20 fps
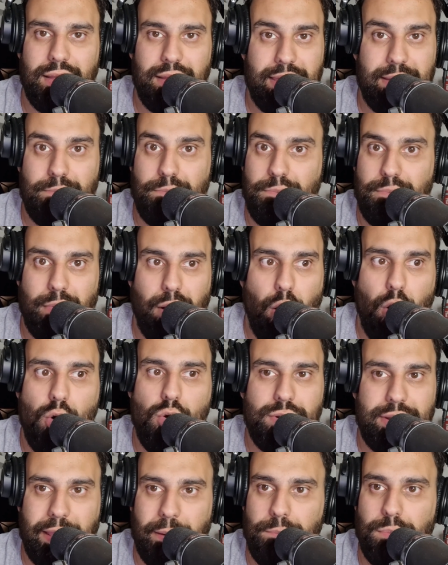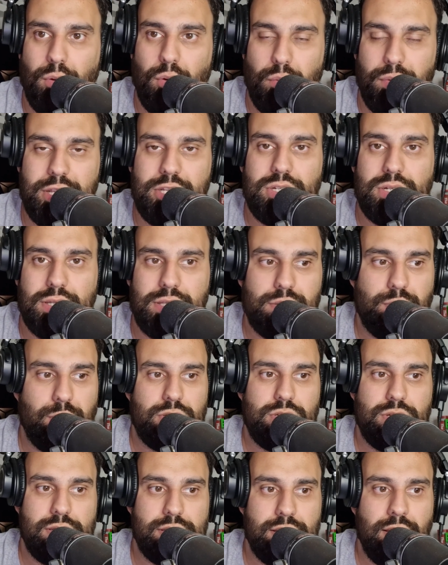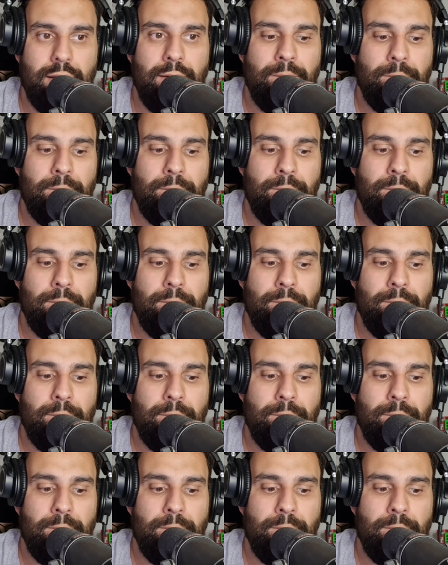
him owning Paul Richards, is,